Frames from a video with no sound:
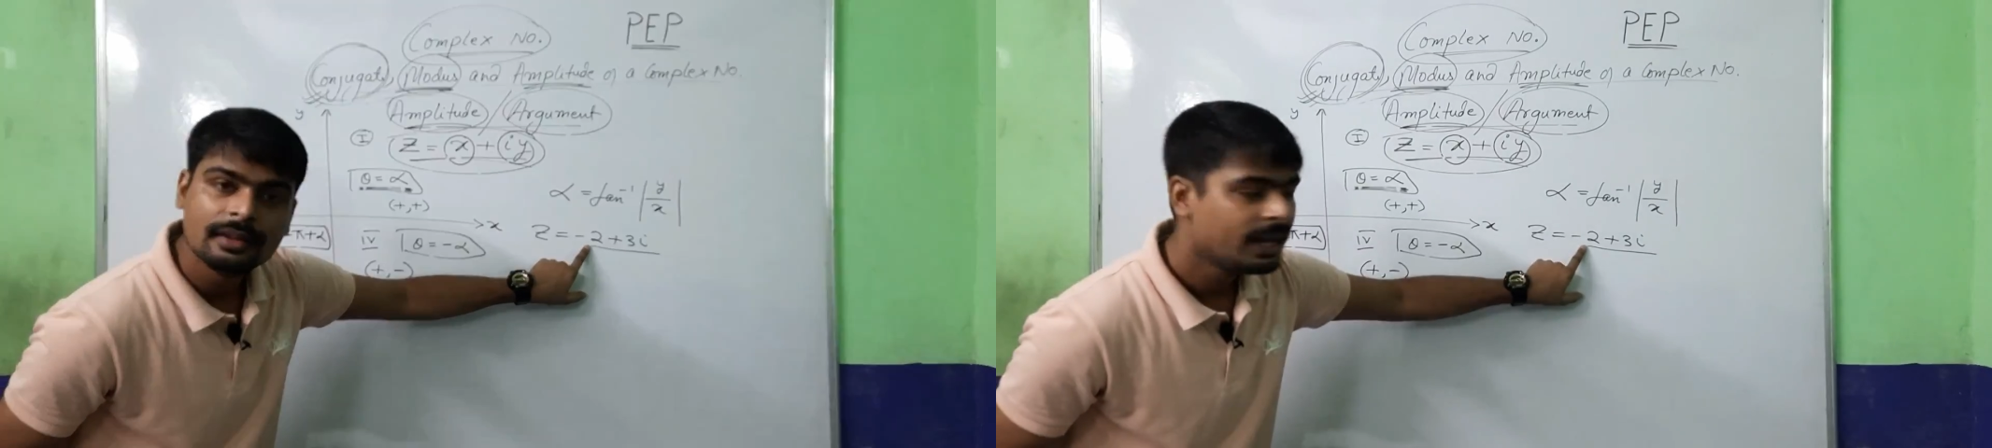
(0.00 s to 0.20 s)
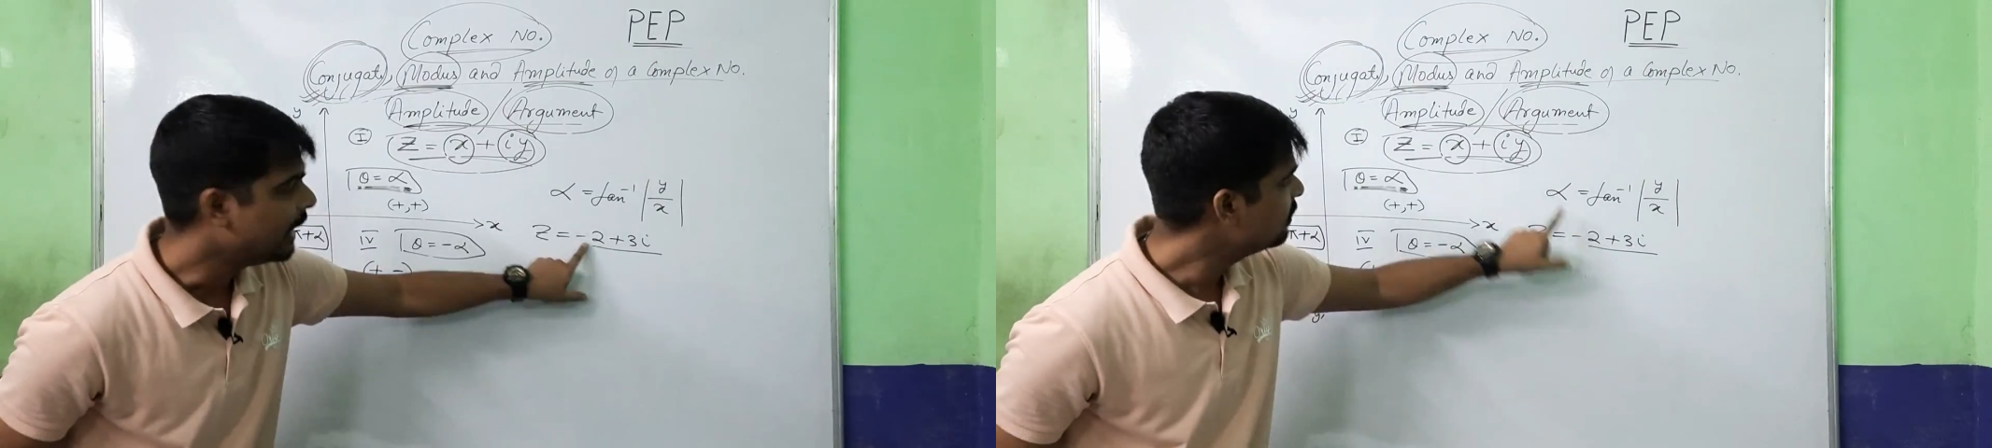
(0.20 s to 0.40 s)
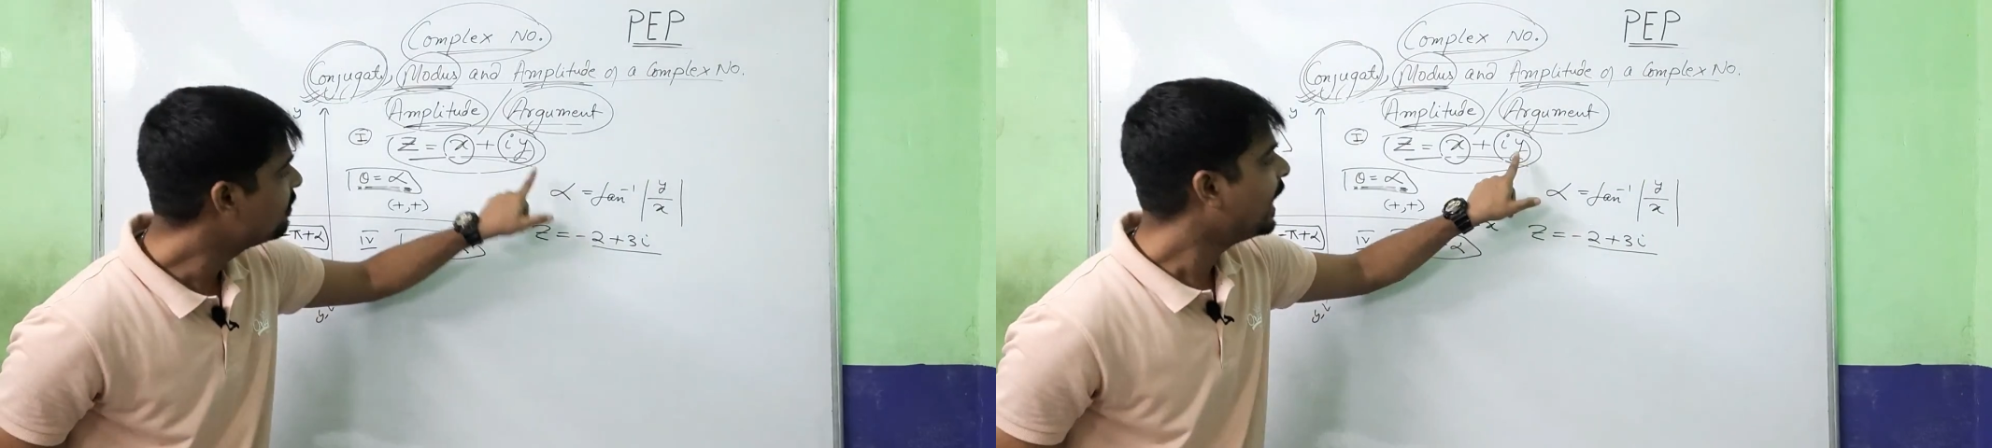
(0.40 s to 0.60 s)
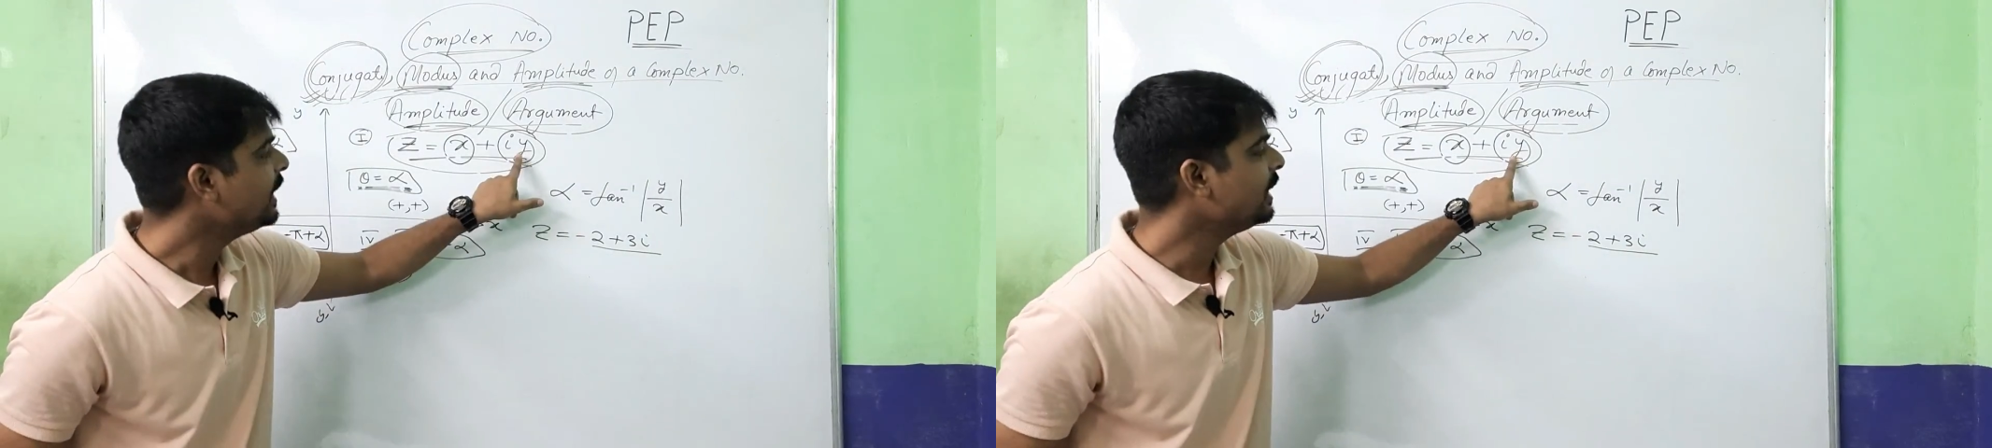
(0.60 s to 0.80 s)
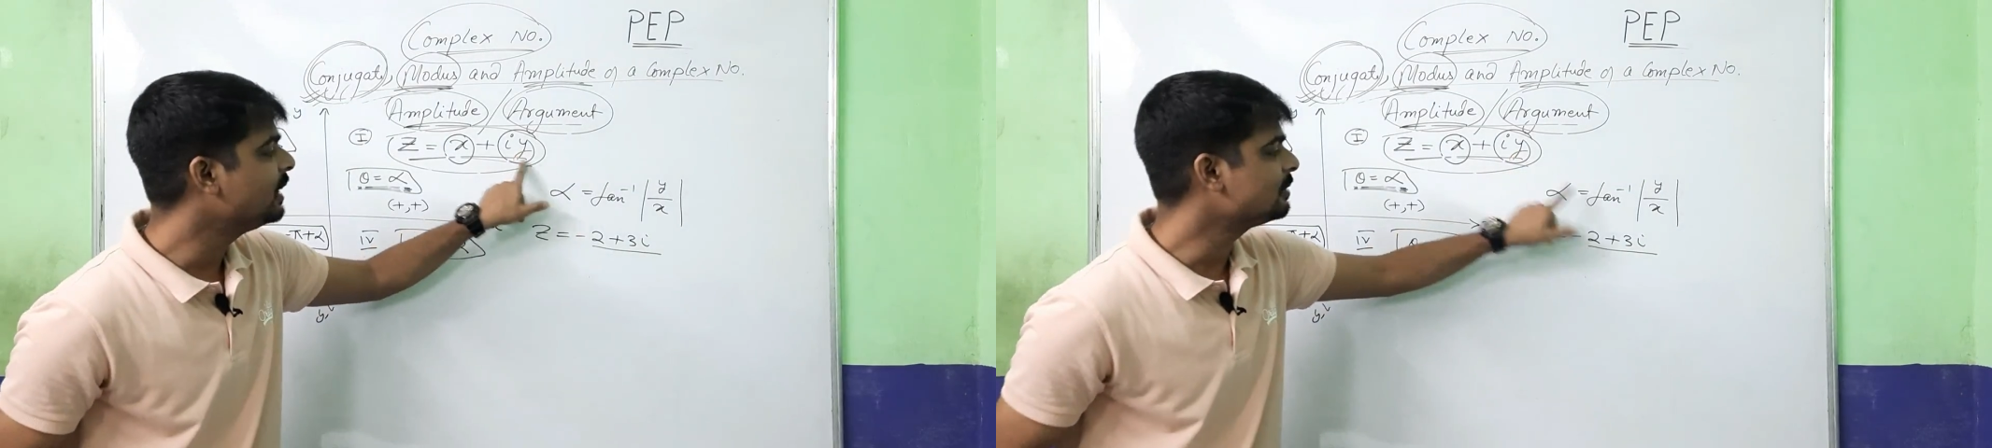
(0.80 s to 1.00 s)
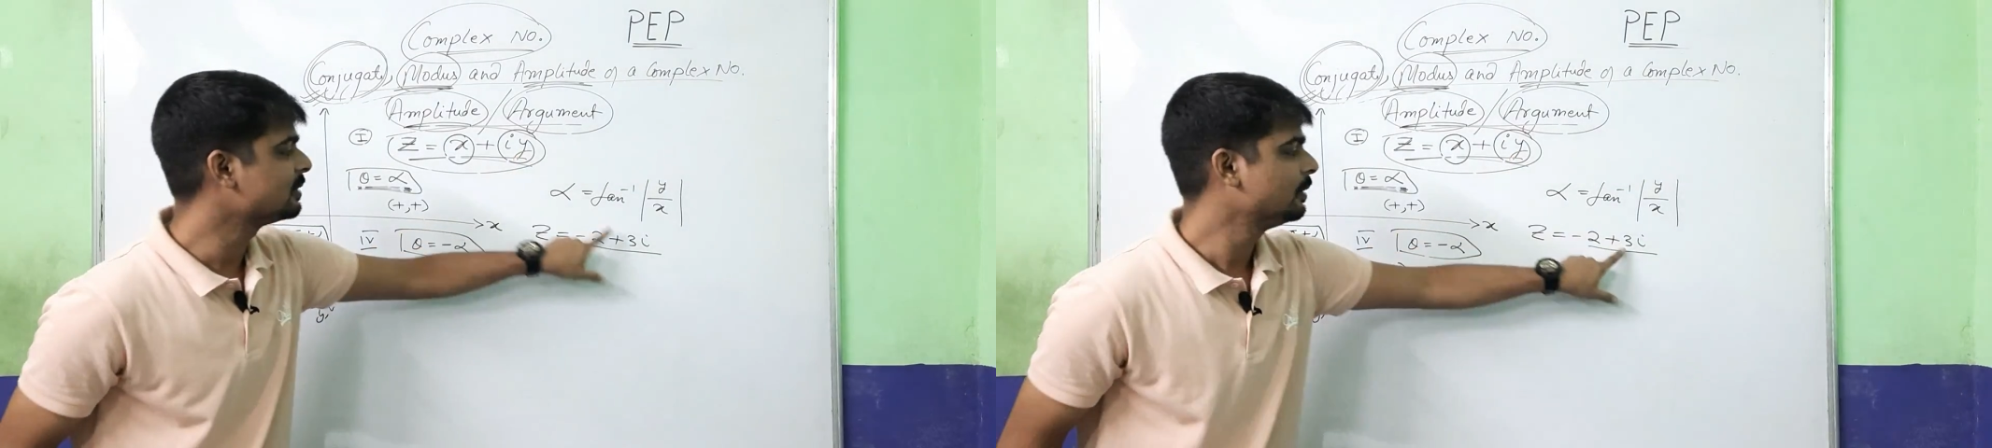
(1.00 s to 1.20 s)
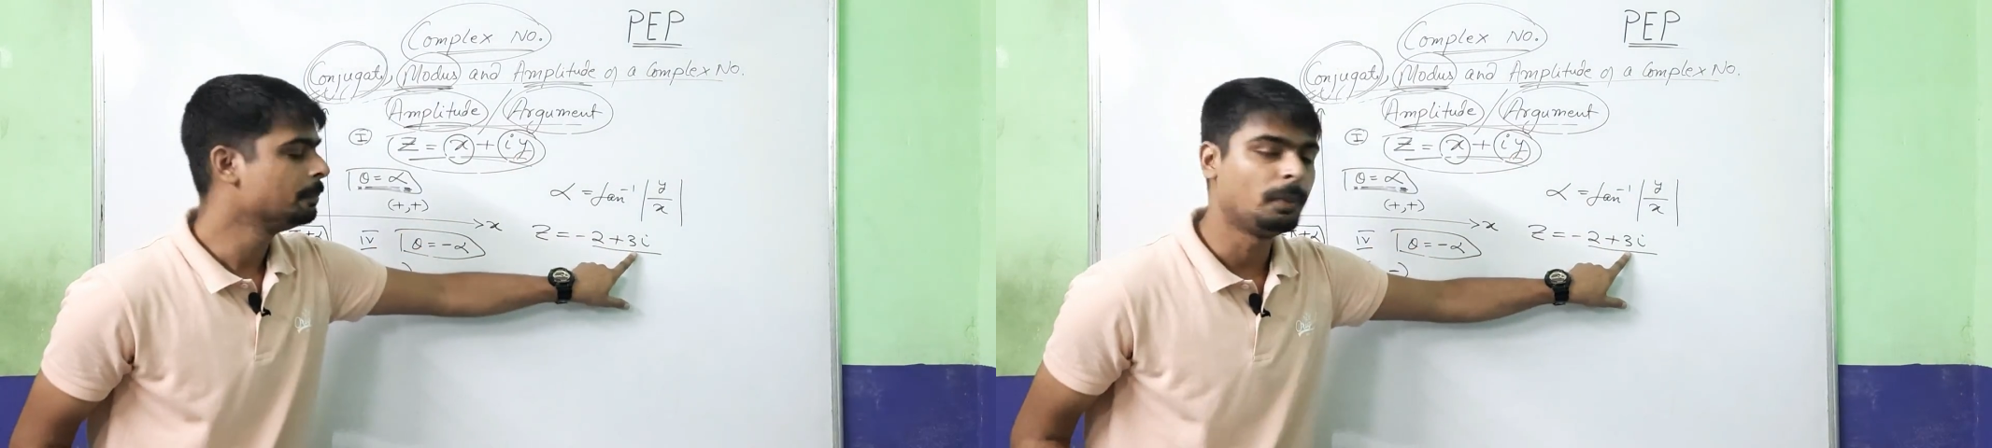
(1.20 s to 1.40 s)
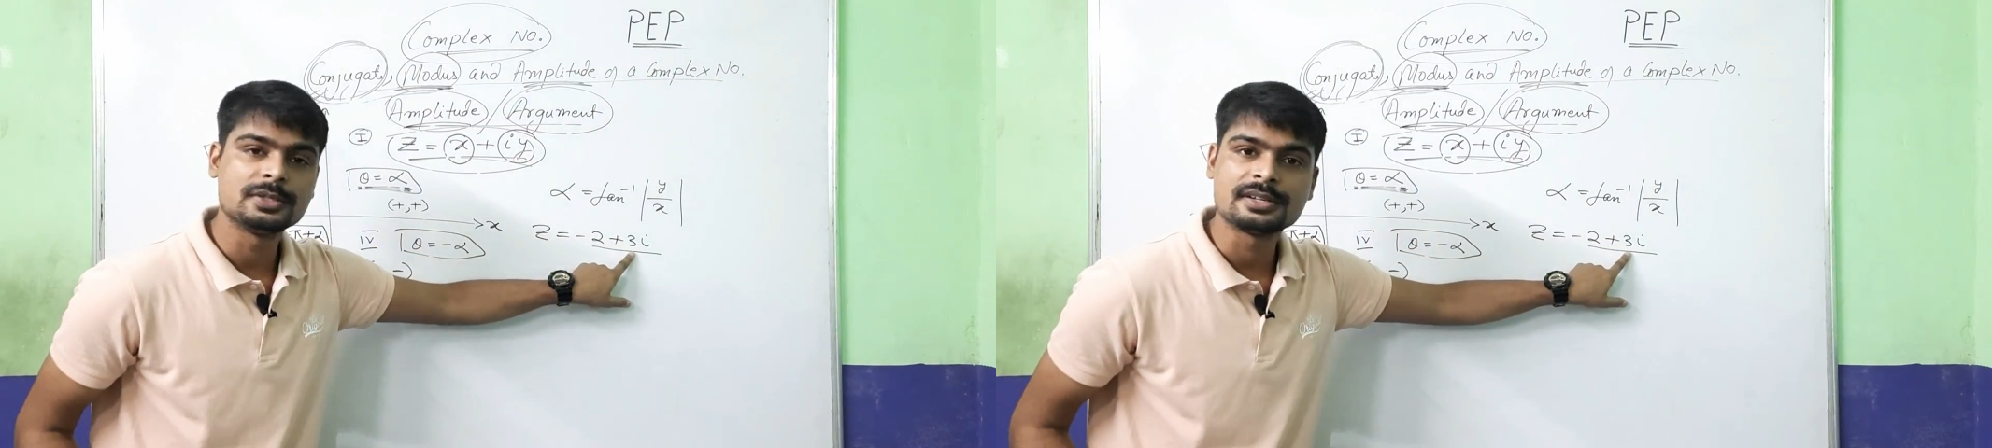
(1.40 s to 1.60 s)
and y
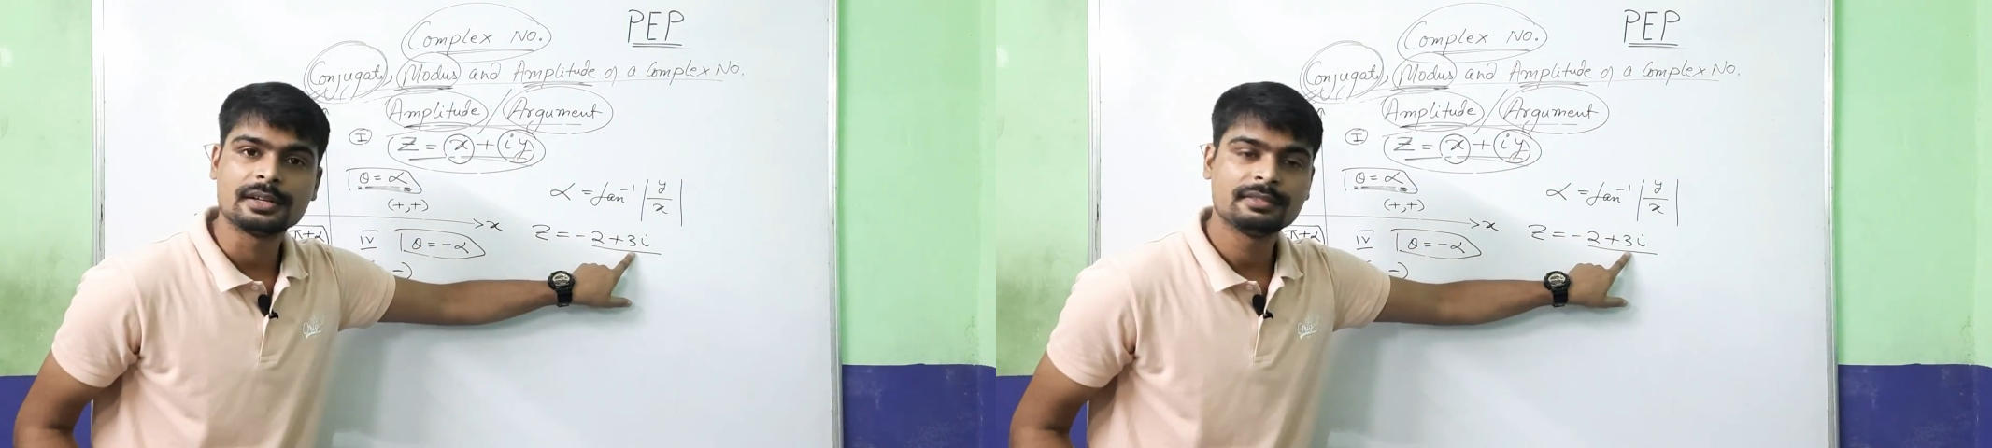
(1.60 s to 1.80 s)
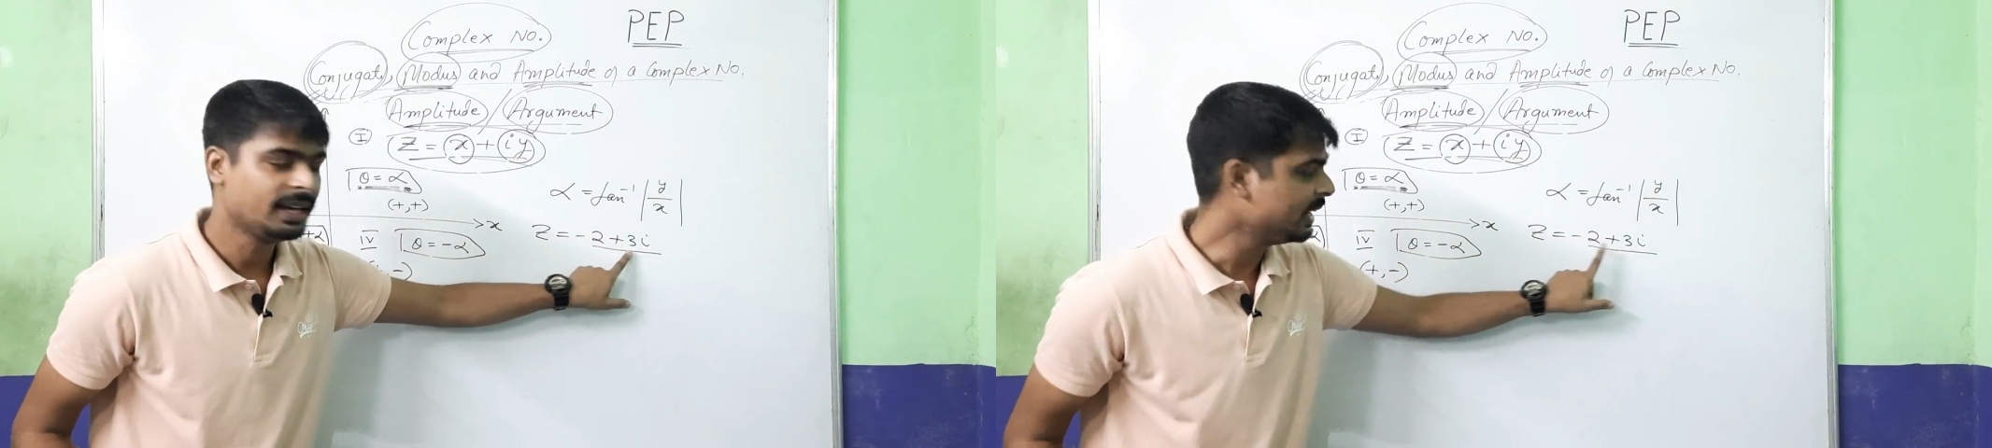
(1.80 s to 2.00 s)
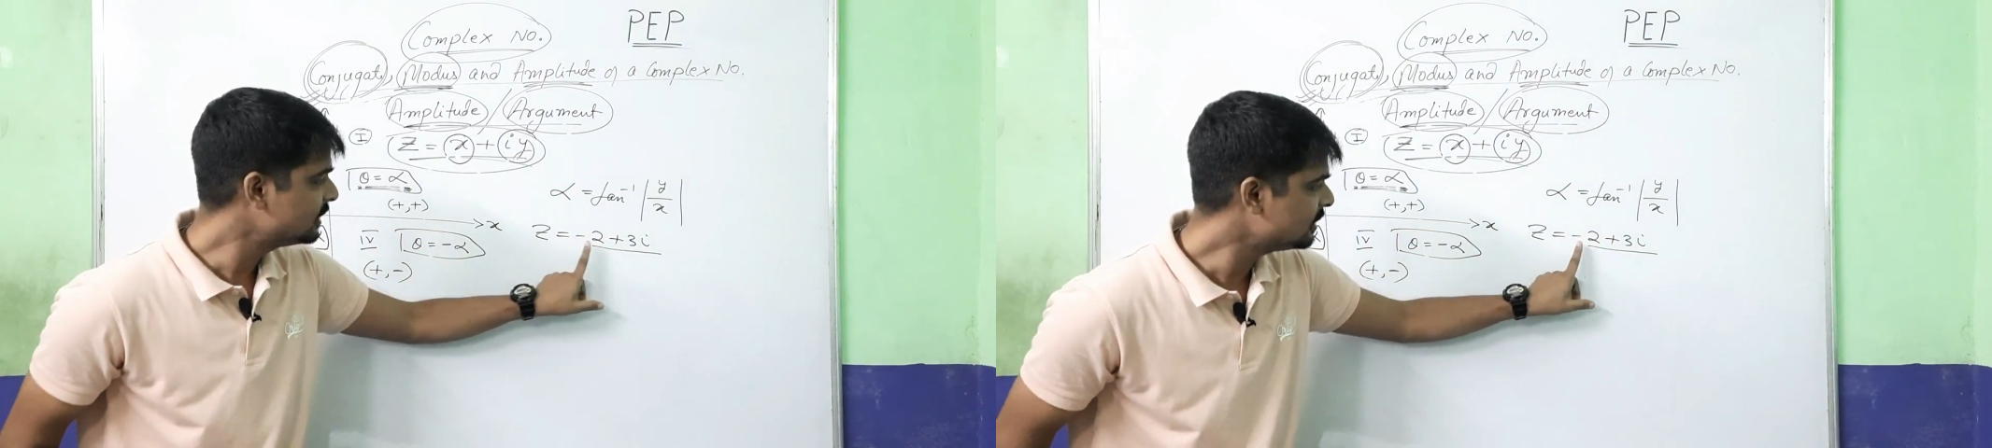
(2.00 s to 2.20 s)
is positive. X is